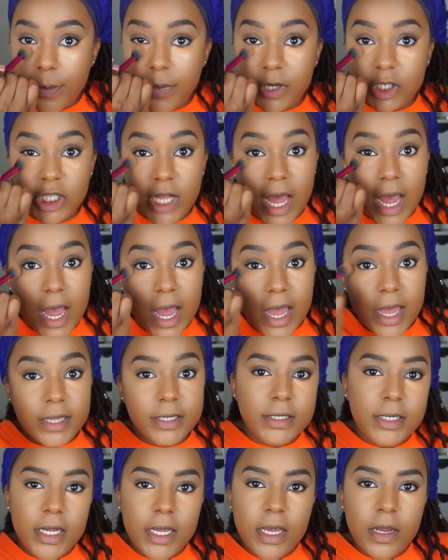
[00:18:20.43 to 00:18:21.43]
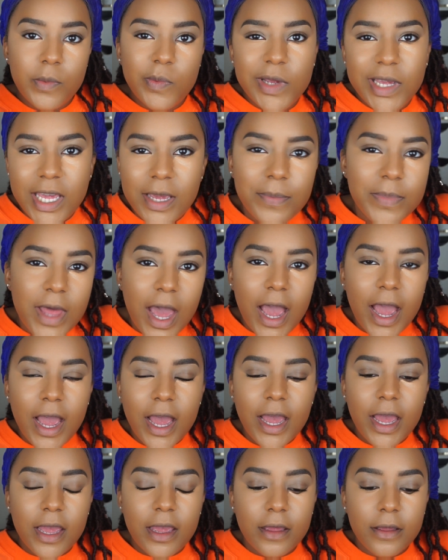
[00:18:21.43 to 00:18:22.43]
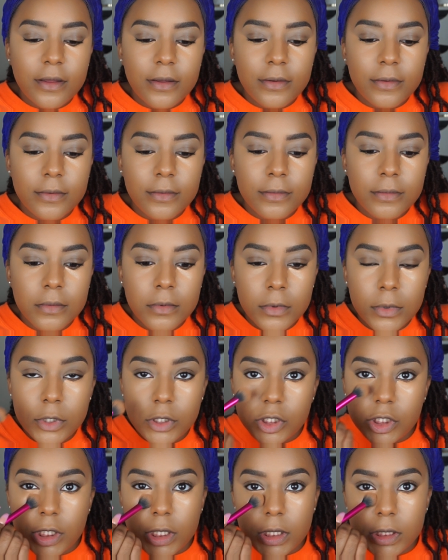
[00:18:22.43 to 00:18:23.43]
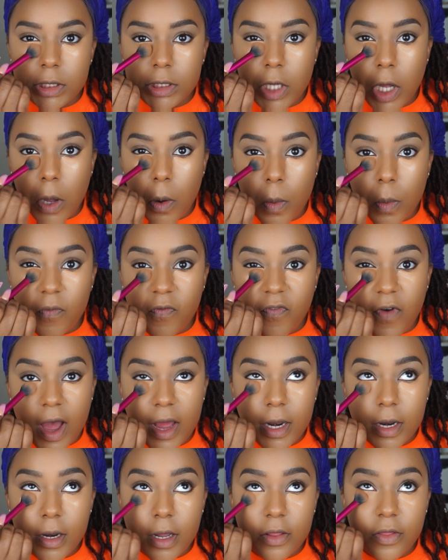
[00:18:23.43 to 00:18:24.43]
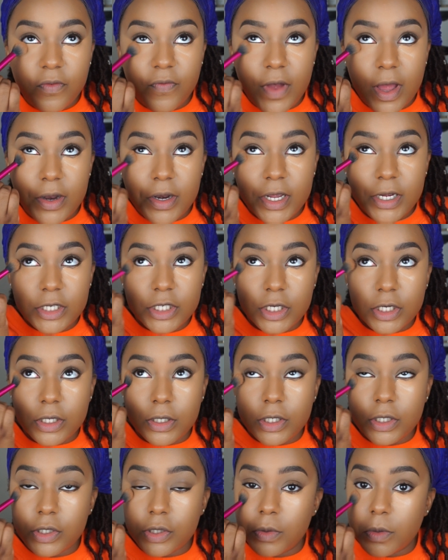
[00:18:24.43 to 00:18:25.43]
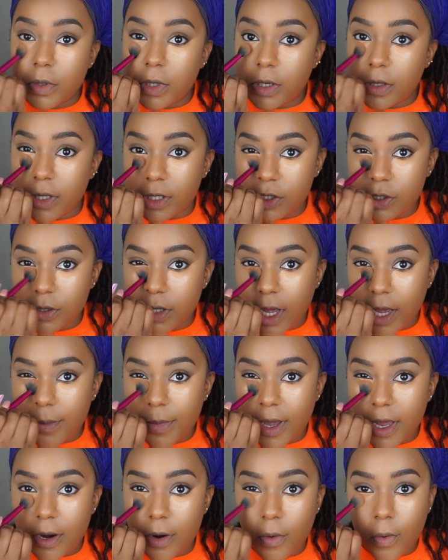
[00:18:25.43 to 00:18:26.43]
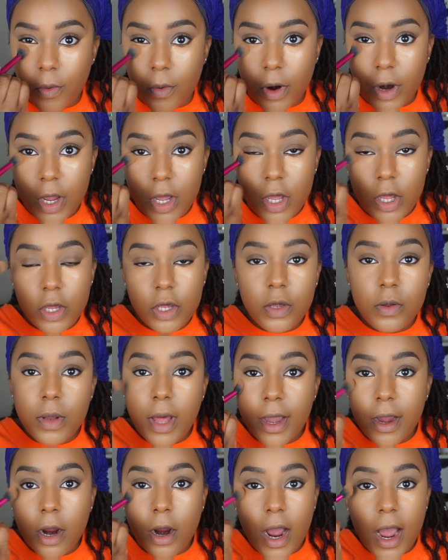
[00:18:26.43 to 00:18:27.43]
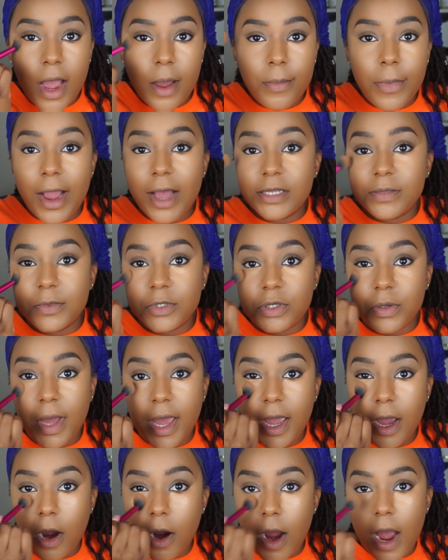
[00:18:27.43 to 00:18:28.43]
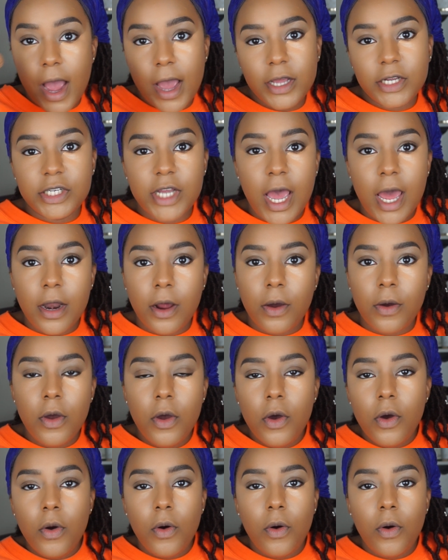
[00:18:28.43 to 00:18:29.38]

but the eyes did, keep the eye. Just find another foundation tutorial that you like better, or you like her eyebrows but you hate her eyeshadow,